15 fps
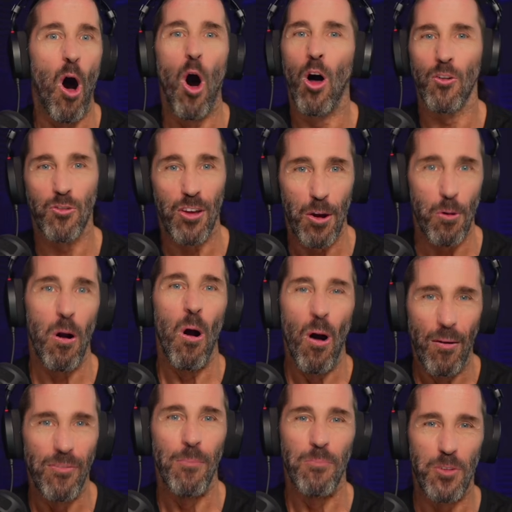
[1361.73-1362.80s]
All zero
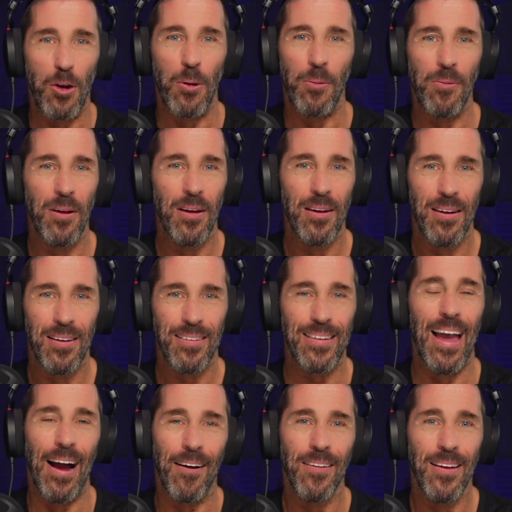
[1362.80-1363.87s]
of them do.
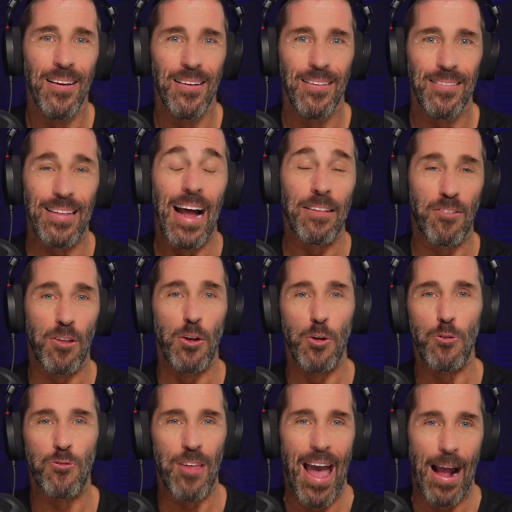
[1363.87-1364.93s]
Yeah. That's the
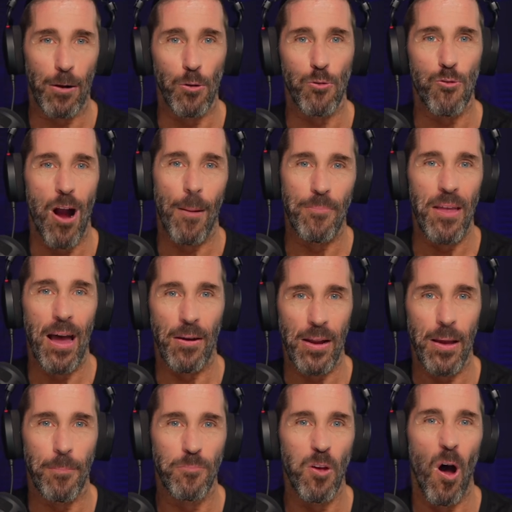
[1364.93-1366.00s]
new tackle drop down
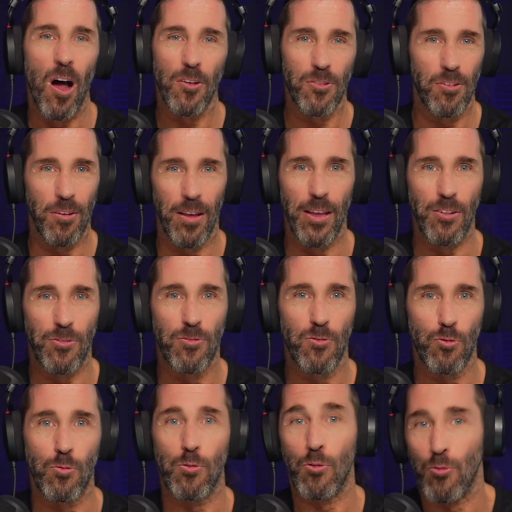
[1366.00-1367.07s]
hip toss.
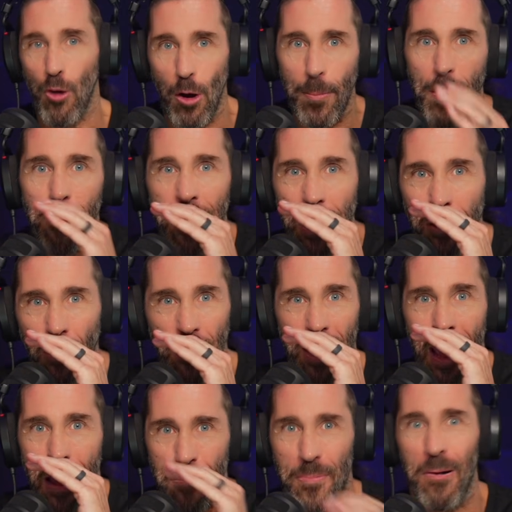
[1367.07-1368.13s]
It's German me on
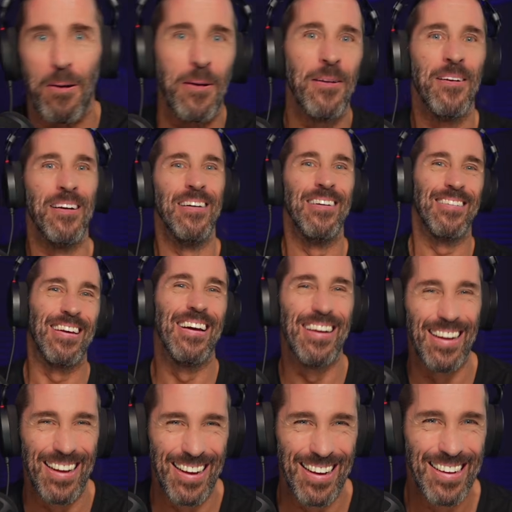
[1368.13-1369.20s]
the apron.
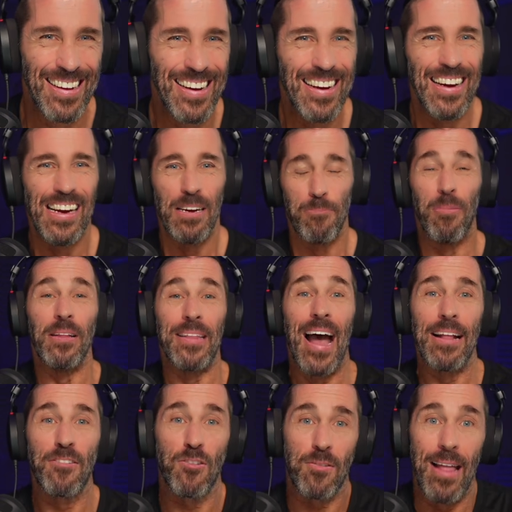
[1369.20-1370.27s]
But
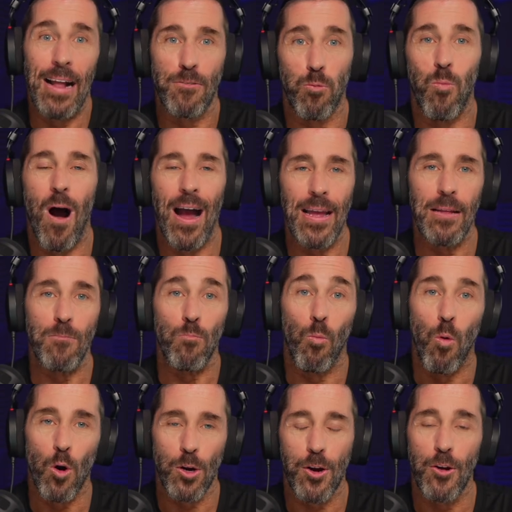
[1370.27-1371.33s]
that's why
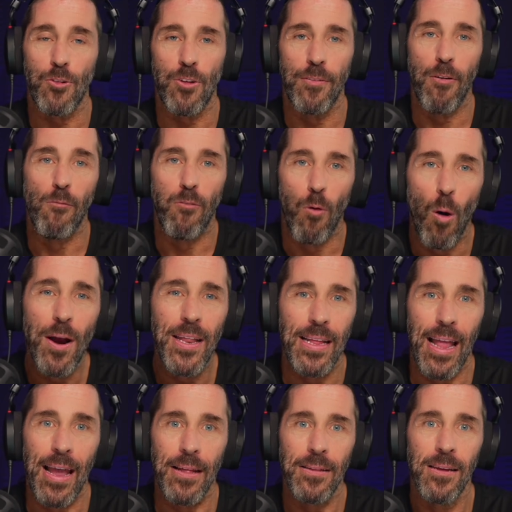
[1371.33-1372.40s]
workers have
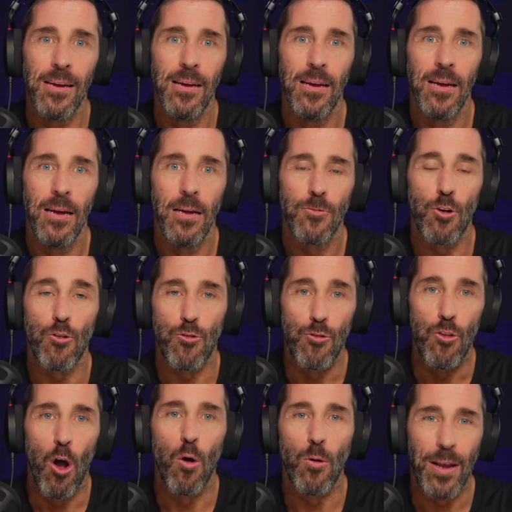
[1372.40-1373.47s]
avoided it. There's
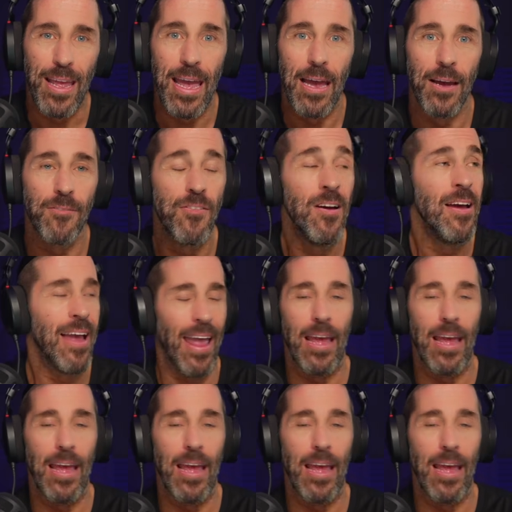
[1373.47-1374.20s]
no give.